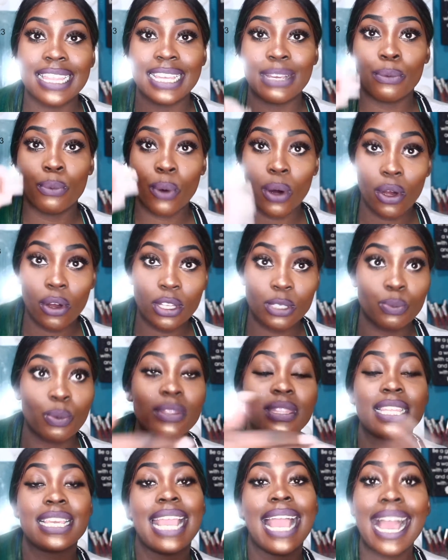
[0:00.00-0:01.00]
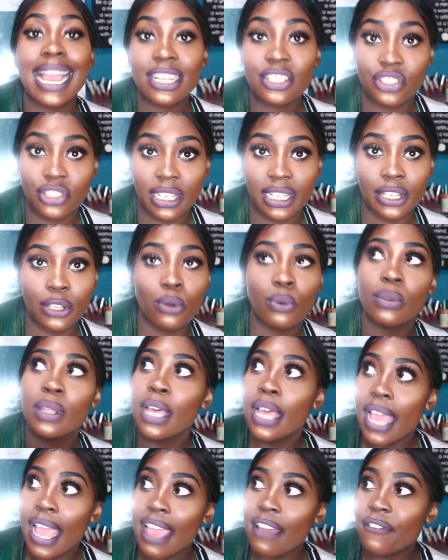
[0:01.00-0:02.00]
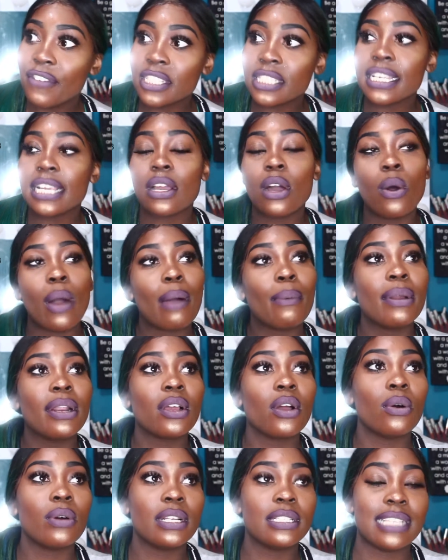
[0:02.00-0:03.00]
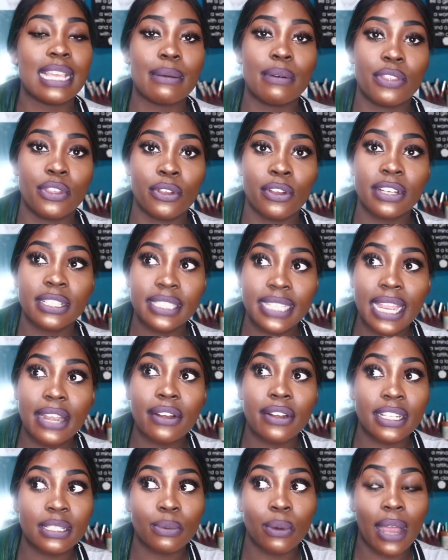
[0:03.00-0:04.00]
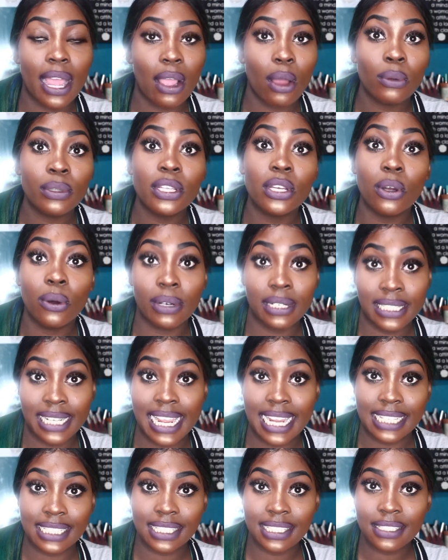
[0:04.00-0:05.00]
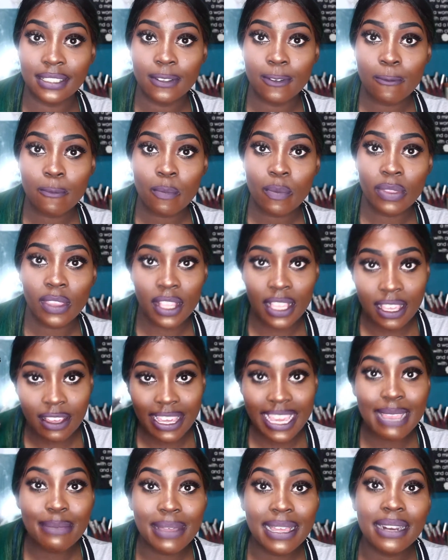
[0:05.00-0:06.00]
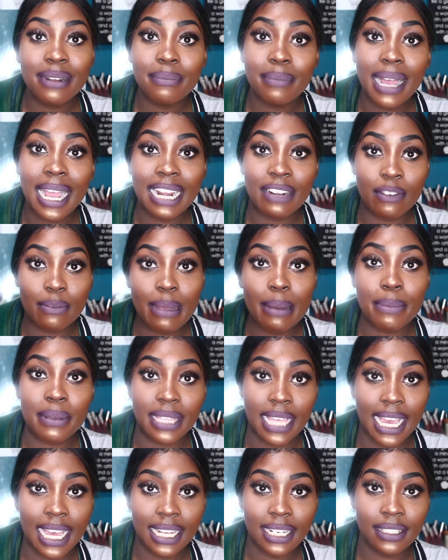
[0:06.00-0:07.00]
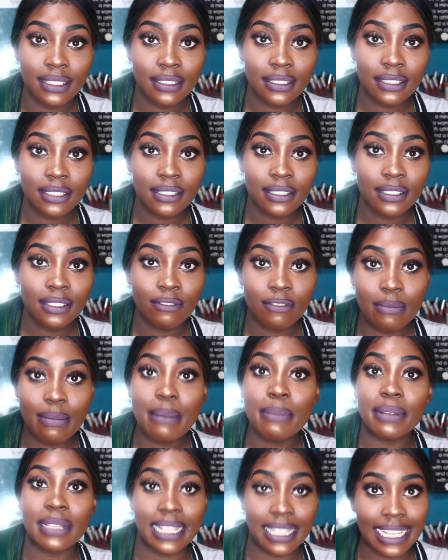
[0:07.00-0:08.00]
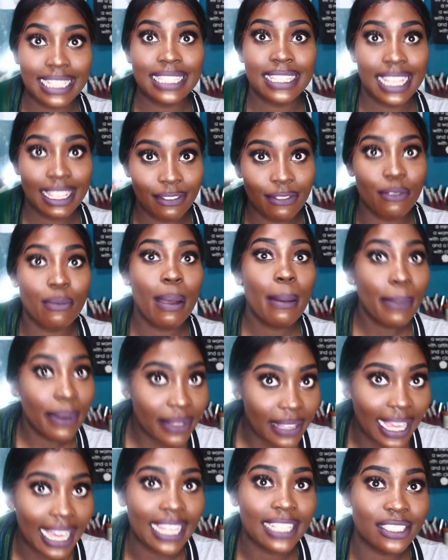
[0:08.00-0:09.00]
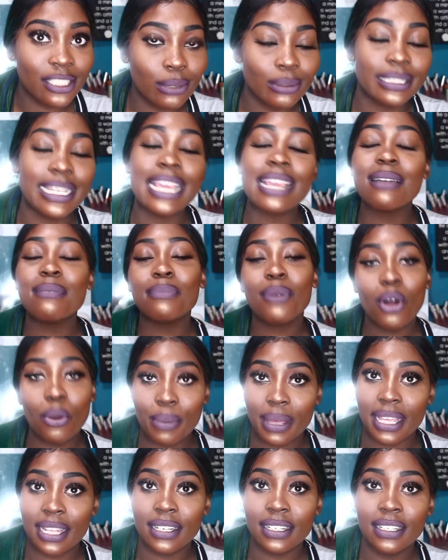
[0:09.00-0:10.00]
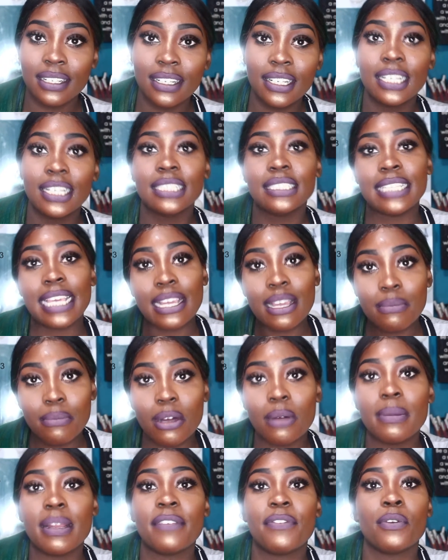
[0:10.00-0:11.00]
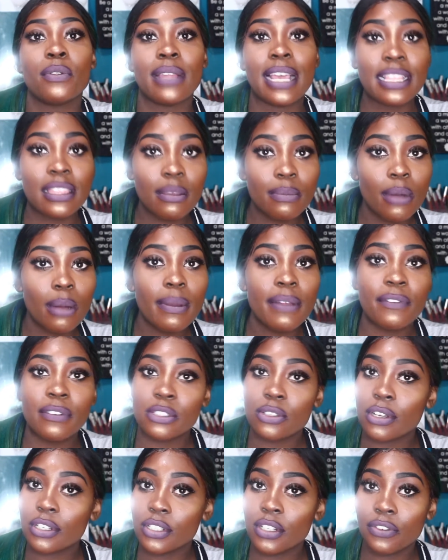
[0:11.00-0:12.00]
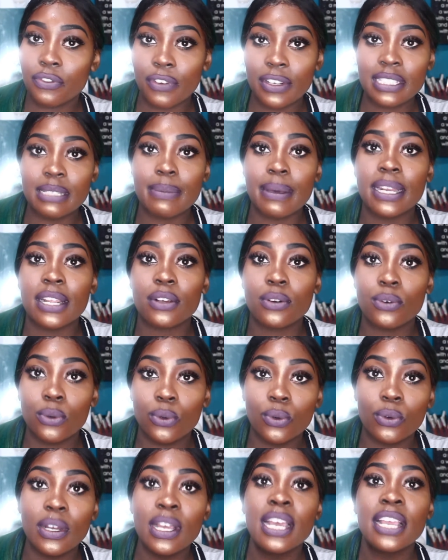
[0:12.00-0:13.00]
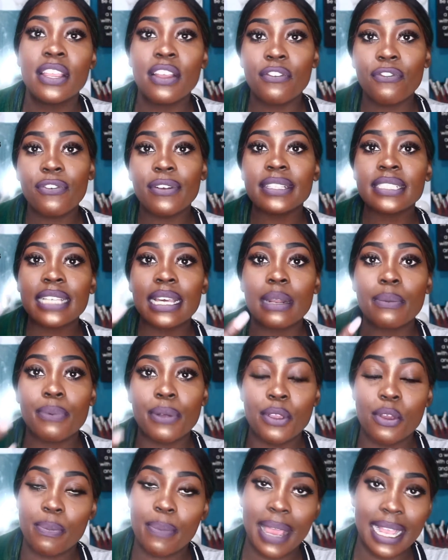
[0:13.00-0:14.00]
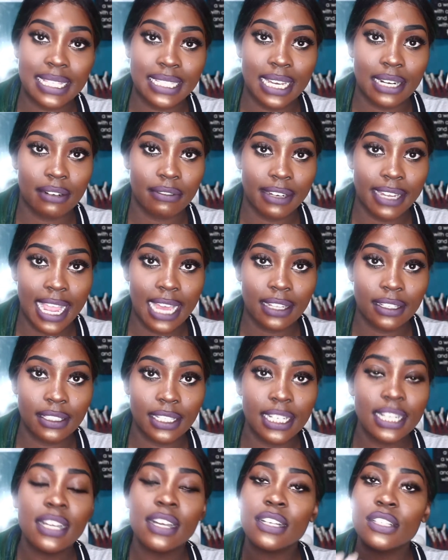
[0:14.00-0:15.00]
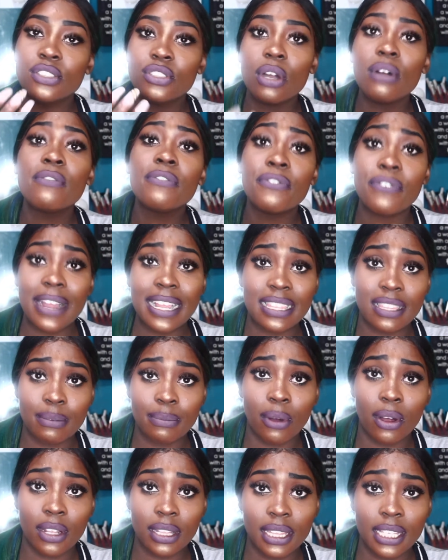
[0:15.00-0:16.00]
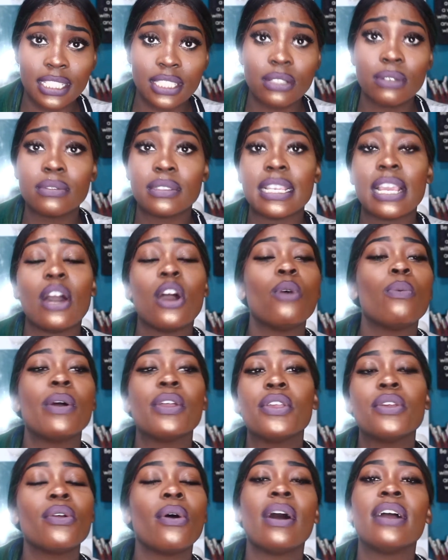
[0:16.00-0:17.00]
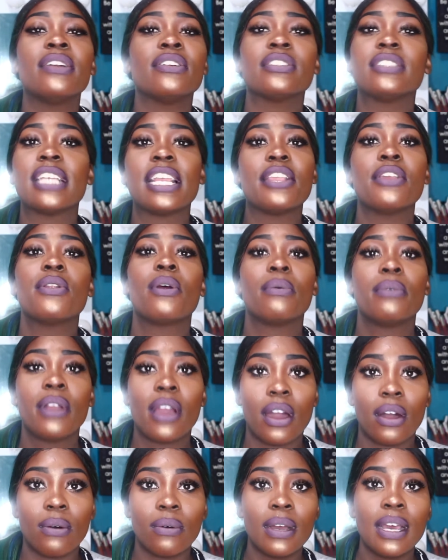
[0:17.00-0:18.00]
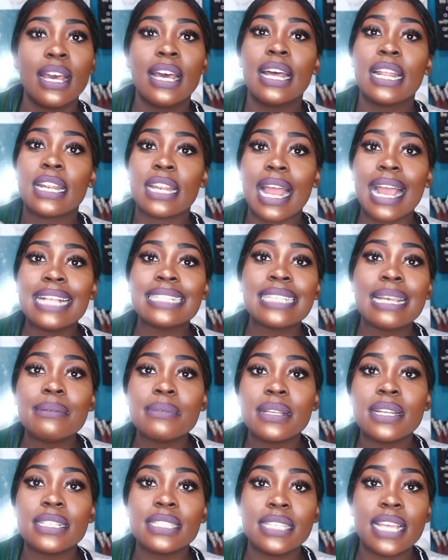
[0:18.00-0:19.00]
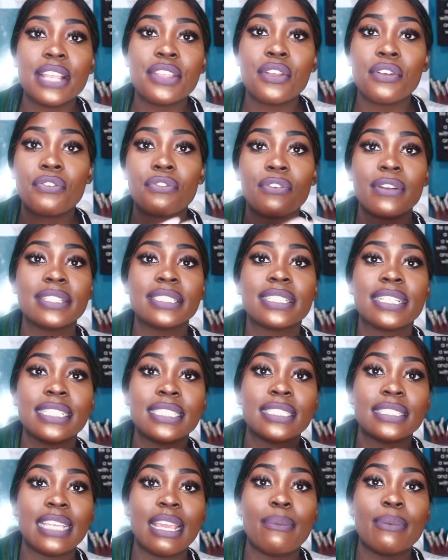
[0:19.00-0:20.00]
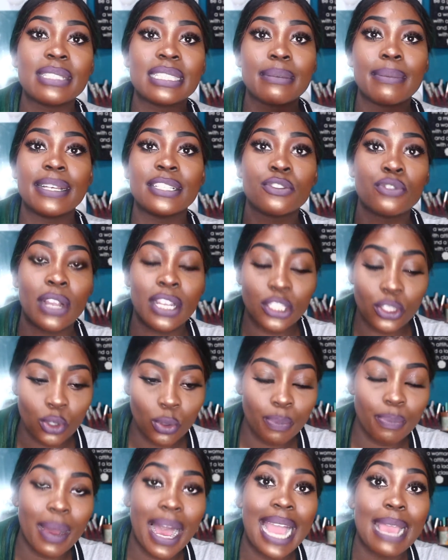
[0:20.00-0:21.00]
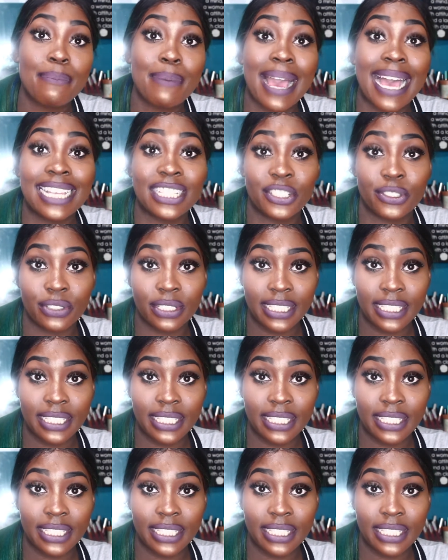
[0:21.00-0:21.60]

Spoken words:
the words with the action. If it's like, oh, I wanna go on a date with you, your standard is, well, I only go on dates. Keep that in mind, remember that. Remember that. So take a moment. Take a moment. If you like the moment, if you talk to your friends about it, cool. Your friends kind of bring you back down to reality. Don't fight them on this. Don't say, oh, well, you don't understand, you don't know. 9 times out of 10, your friends can see when somebody's trying to bypass your